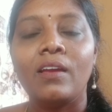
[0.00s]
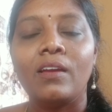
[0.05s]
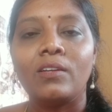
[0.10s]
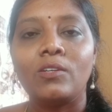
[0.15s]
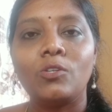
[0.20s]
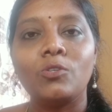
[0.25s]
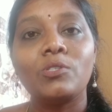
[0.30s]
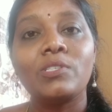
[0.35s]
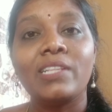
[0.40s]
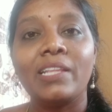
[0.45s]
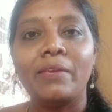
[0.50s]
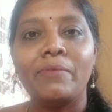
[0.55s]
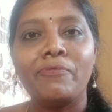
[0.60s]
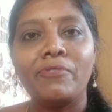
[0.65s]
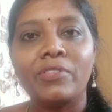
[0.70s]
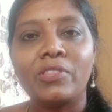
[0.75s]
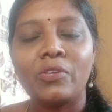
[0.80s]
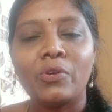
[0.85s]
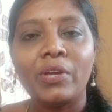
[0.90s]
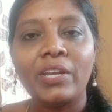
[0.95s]
to sleep
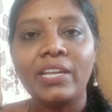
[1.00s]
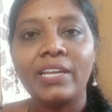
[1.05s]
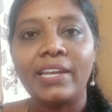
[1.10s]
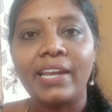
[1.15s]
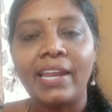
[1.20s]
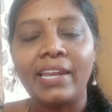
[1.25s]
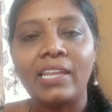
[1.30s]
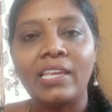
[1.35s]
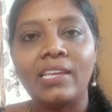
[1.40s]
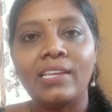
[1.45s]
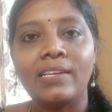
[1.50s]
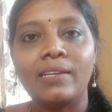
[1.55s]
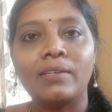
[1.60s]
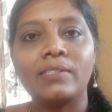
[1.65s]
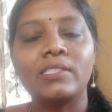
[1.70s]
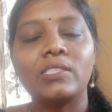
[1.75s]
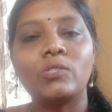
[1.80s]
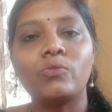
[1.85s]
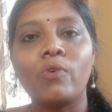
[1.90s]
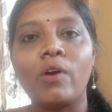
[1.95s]
with your granny.
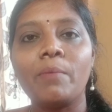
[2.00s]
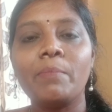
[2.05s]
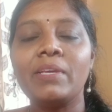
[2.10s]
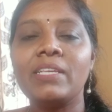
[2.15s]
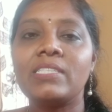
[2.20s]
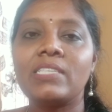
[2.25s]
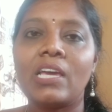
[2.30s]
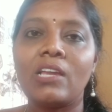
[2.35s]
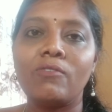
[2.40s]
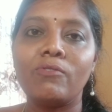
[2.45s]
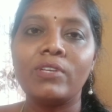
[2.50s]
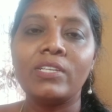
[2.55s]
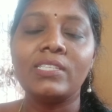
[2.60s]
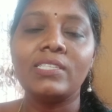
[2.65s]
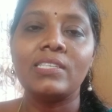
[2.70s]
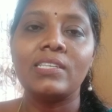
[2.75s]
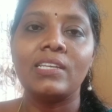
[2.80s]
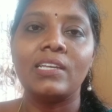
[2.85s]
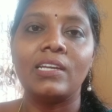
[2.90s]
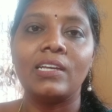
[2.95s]
Swami is always
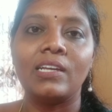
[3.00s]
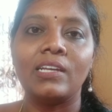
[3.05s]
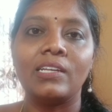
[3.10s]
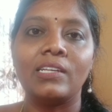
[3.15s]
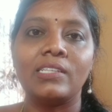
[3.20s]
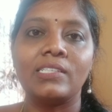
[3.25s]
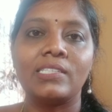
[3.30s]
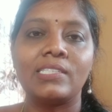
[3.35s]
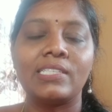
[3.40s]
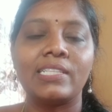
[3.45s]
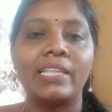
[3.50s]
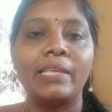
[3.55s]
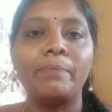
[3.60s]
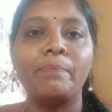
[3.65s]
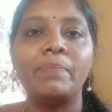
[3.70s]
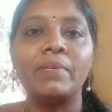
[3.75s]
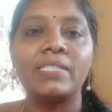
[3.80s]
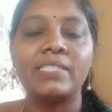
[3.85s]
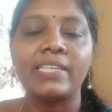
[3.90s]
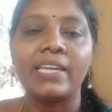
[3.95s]

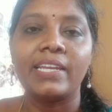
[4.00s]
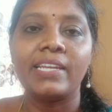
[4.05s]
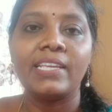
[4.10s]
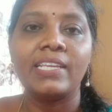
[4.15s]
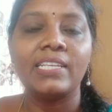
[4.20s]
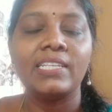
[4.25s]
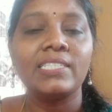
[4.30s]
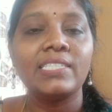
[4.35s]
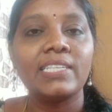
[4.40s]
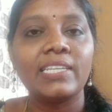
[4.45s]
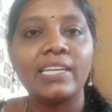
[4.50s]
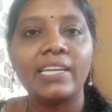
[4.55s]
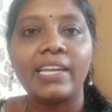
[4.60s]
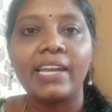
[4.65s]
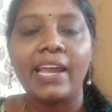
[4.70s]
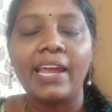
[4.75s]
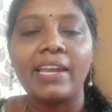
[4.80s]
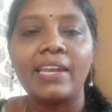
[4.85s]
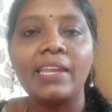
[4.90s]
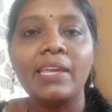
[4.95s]
sleep beside his
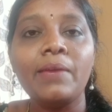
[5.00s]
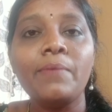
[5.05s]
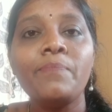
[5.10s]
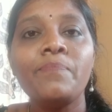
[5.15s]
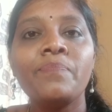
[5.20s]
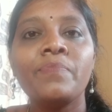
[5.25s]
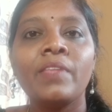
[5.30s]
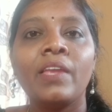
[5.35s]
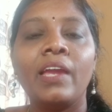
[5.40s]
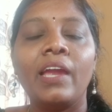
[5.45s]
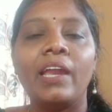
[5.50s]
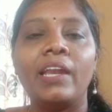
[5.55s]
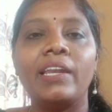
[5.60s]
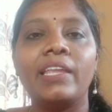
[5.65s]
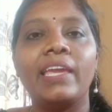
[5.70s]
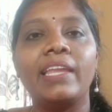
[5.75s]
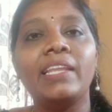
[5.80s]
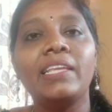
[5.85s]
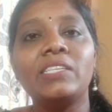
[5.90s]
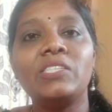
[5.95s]
granny, and
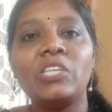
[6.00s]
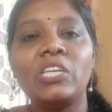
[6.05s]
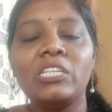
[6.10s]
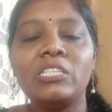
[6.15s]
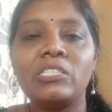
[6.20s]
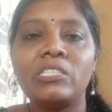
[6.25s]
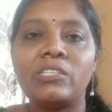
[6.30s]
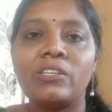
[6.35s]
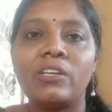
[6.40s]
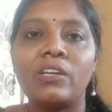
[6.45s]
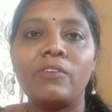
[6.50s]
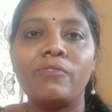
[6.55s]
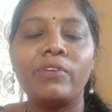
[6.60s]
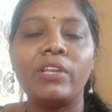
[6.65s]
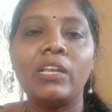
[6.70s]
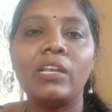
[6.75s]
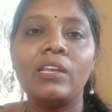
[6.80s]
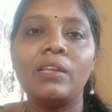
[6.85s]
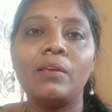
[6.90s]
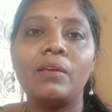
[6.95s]
any change
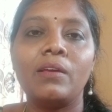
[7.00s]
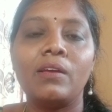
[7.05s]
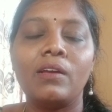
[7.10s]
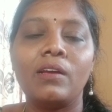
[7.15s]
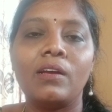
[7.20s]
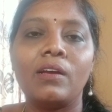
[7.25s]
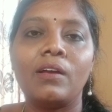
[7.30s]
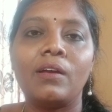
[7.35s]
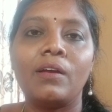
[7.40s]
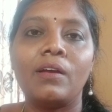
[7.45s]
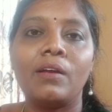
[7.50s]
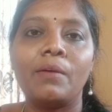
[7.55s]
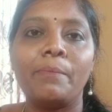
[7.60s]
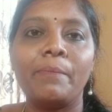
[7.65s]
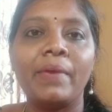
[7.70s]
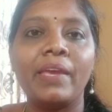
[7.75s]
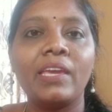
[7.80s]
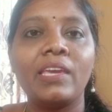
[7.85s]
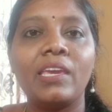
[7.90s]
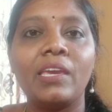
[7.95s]
will
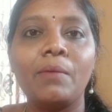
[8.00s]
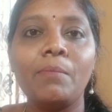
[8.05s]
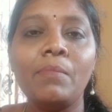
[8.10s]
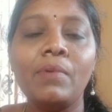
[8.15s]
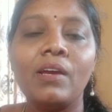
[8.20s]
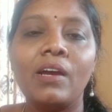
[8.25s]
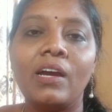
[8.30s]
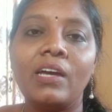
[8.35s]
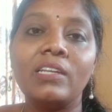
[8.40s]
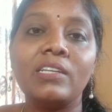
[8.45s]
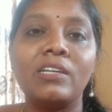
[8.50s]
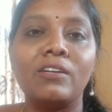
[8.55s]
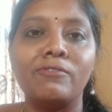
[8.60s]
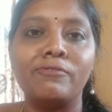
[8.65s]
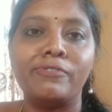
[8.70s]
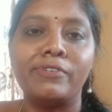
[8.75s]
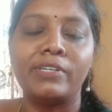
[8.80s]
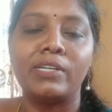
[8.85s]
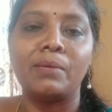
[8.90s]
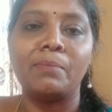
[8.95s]
make him
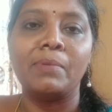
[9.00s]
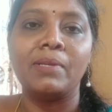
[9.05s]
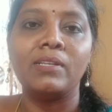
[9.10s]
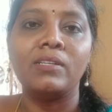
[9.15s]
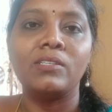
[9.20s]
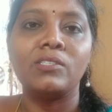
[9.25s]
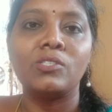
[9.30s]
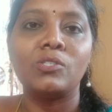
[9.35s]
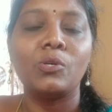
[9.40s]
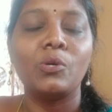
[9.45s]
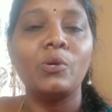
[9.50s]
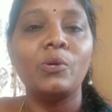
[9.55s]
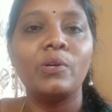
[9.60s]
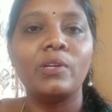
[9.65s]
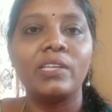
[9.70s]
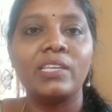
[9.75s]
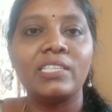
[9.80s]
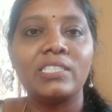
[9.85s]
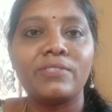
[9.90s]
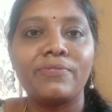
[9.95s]
uncomfortable. So
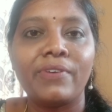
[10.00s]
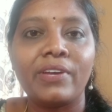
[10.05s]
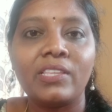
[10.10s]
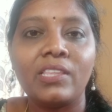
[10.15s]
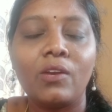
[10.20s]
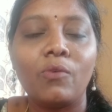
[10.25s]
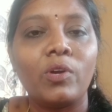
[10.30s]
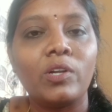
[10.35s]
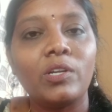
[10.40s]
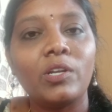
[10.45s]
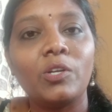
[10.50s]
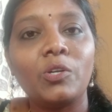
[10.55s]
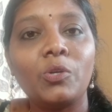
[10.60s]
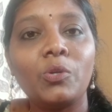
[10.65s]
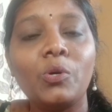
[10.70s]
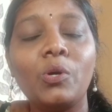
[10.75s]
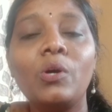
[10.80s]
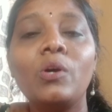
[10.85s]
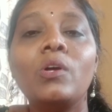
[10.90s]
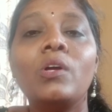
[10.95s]
his father wanted
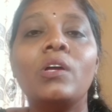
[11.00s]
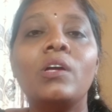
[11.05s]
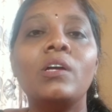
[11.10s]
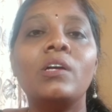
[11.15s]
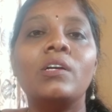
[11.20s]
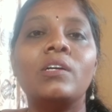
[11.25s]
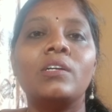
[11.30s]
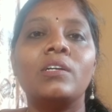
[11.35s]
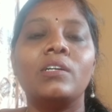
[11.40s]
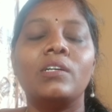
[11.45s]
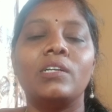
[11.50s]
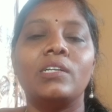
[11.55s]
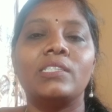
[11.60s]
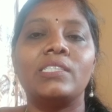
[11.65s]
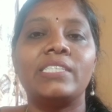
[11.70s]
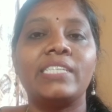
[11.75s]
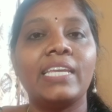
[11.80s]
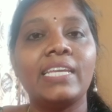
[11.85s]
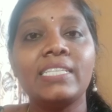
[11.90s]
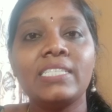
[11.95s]
to
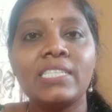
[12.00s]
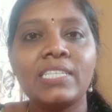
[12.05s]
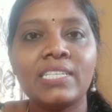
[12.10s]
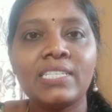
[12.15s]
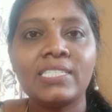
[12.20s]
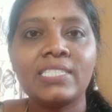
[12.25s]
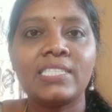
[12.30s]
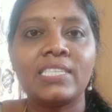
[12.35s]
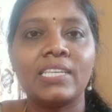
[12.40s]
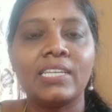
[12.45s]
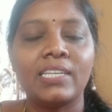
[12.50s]
change his